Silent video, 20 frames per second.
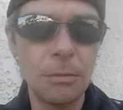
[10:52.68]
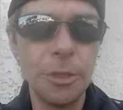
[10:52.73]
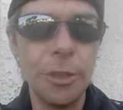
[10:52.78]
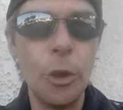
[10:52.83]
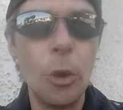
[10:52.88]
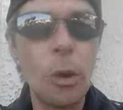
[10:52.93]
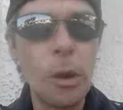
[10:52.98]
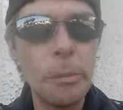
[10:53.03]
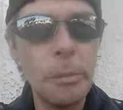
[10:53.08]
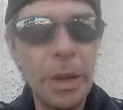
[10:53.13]

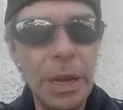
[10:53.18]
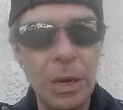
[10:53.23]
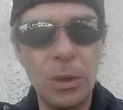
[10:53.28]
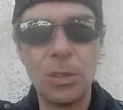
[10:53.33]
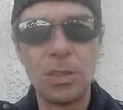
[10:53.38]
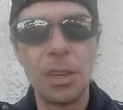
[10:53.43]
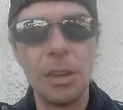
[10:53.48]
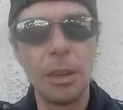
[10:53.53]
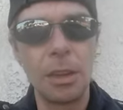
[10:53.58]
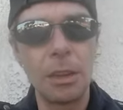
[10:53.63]
Your
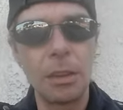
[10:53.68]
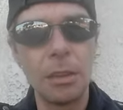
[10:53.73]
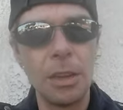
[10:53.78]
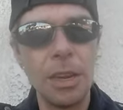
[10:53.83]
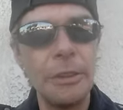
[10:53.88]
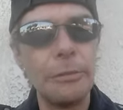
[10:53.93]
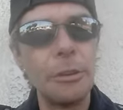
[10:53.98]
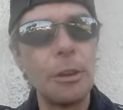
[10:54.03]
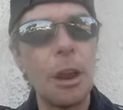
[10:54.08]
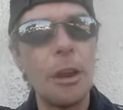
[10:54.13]
music,
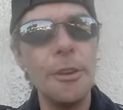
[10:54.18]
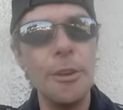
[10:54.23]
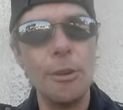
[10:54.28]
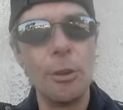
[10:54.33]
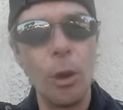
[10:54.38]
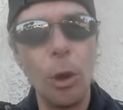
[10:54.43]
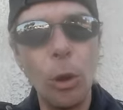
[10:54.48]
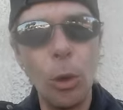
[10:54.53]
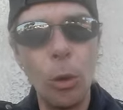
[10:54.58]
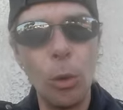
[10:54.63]
even on
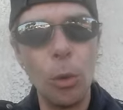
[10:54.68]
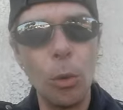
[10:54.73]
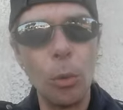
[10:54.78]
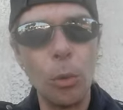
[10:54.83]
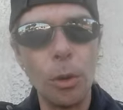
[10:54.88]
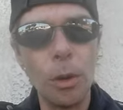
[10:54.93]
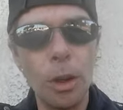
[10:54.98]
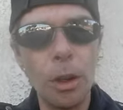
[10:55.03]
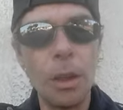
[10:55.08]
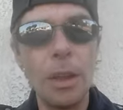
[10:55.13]
your
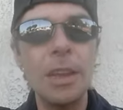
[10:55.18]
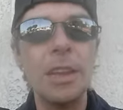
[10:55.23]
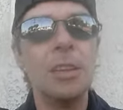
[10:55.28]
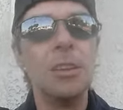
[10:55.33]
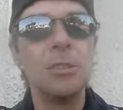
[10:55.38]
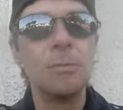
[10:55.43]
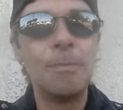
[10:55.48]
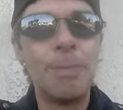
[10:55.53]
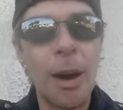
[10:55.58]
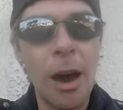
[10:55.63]
own,
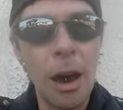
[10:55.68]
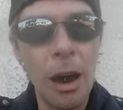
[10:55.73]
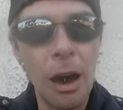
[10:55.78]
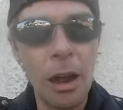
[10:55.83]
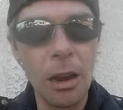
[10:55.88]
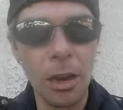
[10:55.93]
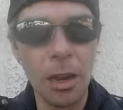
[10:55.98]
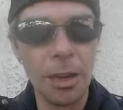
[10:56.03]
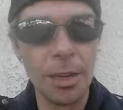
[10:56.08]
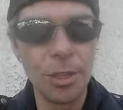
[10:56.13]
is
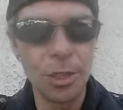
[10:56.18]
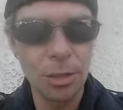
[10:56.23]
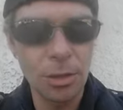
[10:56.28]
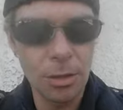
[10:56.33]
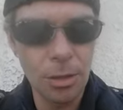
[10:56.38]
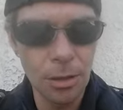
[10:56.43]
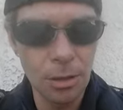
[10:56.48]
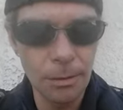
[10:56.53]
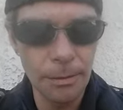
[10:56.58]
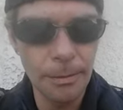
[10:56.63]

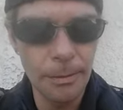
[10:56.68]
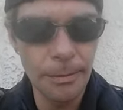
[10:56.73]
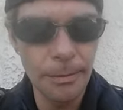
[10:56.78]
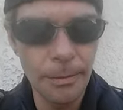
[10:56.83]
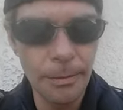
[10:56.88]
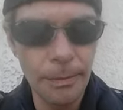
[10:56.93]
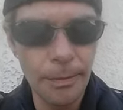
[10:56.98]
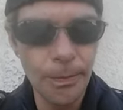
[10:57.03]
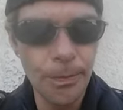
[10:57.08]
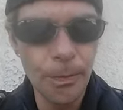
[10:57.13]
polished.
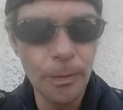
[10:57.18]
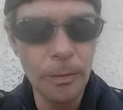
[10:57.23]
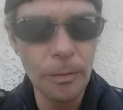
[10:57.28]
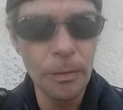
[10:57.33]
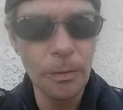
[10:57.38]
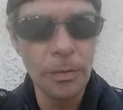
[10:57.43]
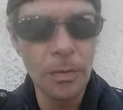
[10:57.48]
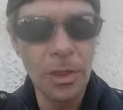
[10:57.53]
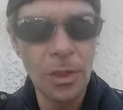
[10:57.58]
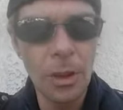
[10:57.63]

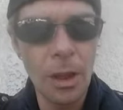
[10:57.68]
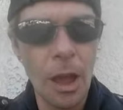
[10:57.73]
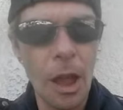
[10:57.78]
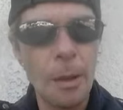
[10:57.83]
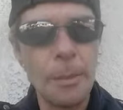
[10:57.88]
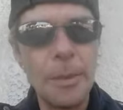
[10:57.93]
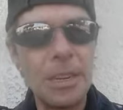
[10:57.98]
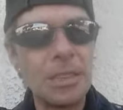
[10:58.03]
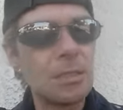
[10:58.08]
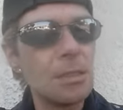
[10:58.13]

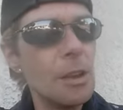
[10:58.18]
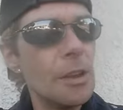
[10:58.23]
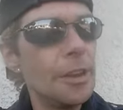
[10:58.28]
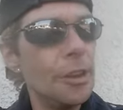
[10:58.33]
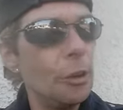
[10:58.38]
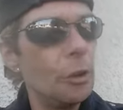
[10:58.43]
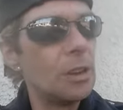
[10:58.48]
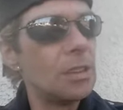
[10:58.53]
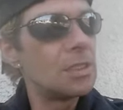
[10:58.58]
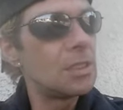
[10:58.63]
I mean, it's
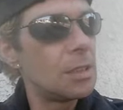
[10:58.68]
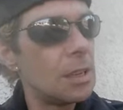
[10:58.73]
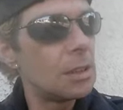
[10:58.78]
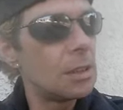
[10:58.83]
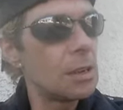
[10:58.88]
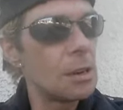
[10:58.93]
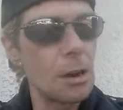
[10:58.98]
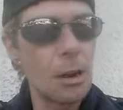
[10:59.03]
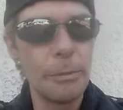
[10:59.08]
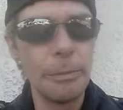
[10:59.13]
like you could
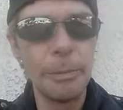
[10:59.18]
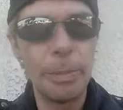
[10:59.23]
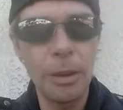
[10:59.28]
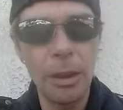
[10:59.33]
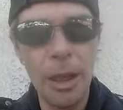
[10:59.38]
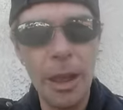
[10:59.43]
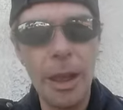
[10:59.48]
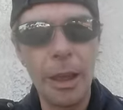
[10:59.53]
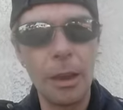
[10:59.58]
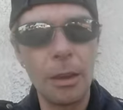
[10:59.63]
sit there and
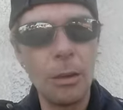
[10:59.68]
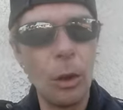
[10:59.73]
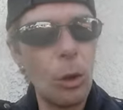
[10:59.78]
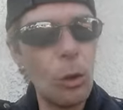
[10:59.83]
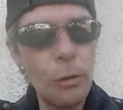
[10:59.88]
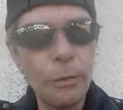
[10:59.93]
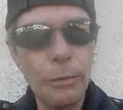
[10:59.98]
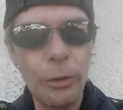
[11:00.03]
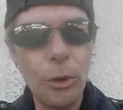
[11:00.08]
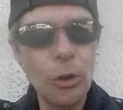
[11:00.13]
play it
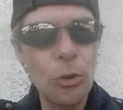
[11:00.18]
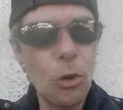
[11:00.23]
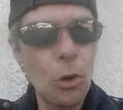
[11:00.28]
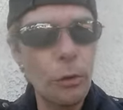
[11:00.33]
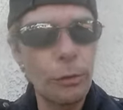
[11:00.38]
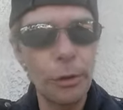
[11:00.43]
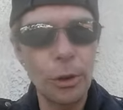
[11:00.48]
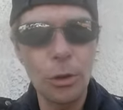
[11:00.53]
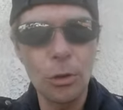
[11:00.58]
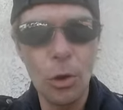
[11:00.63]
over and
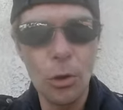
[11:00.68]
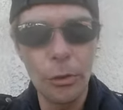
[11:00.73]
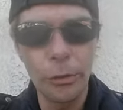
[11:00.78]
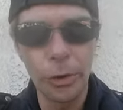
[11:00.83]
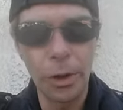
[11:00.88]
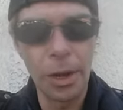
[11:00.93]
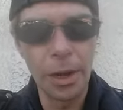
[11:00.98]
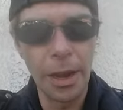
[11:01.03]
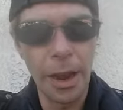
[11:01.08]
over and over